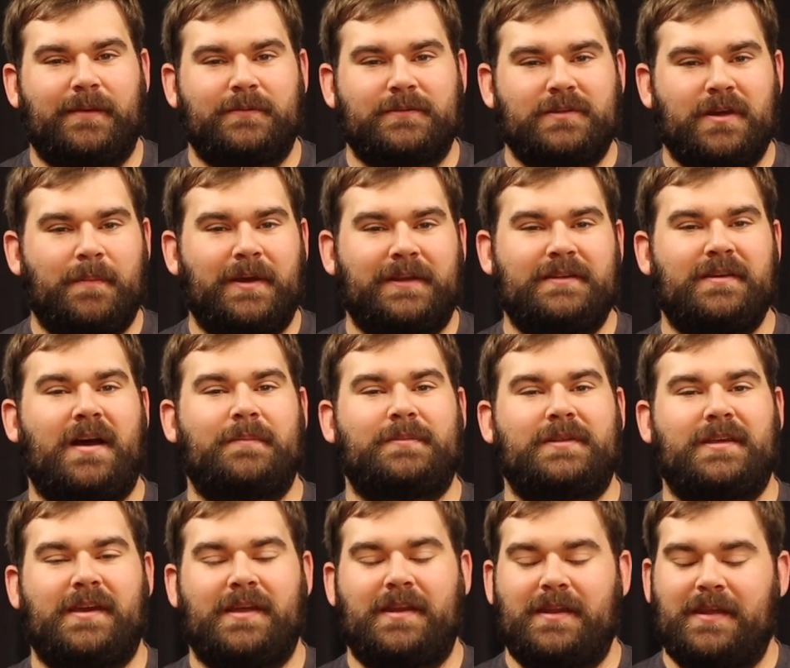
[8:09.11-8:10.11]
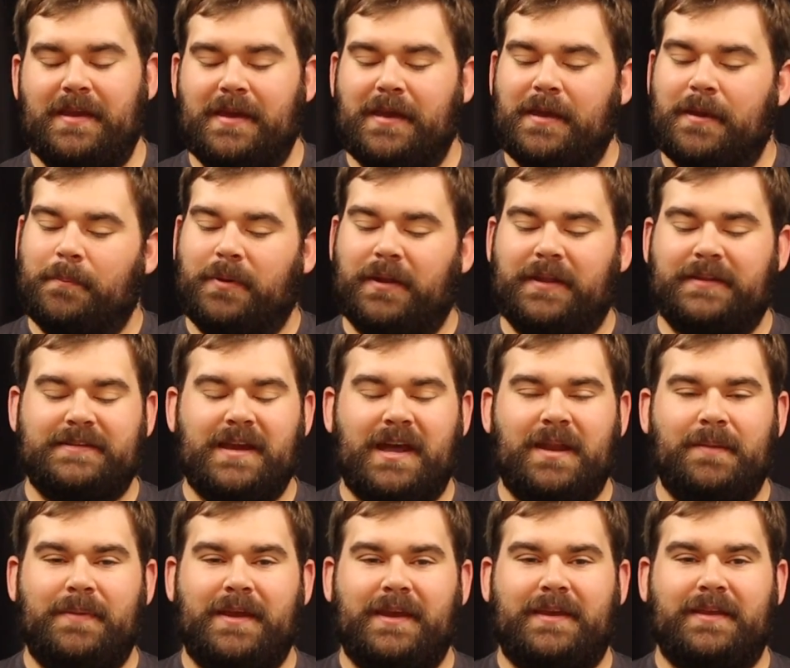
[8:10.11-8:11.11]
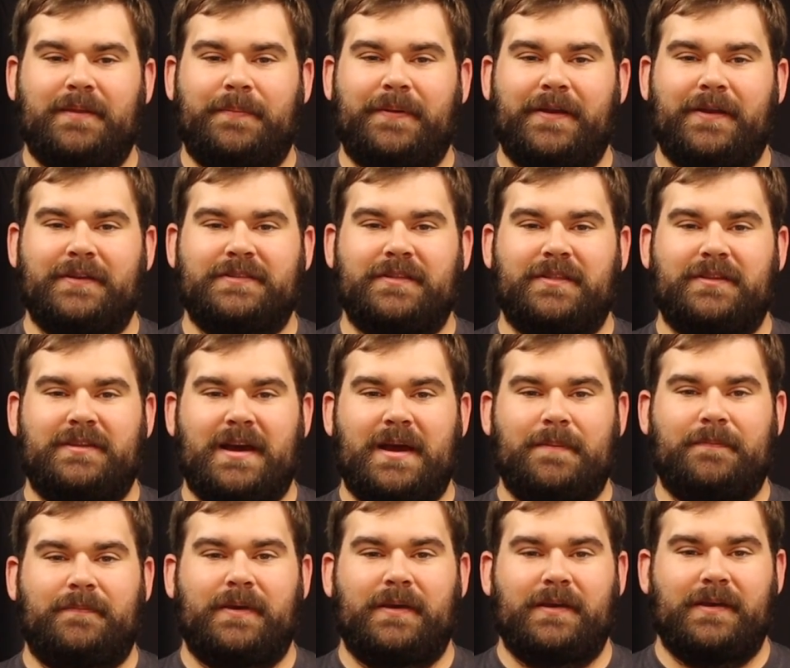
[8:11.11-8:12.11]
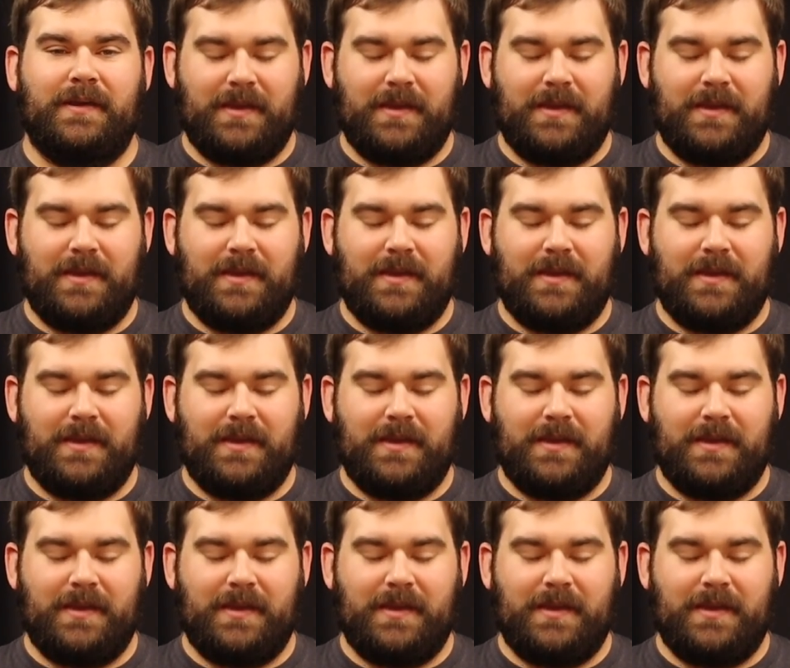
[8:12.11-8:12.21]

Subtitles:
It was on my top 10, but it's got to make an appearance in the top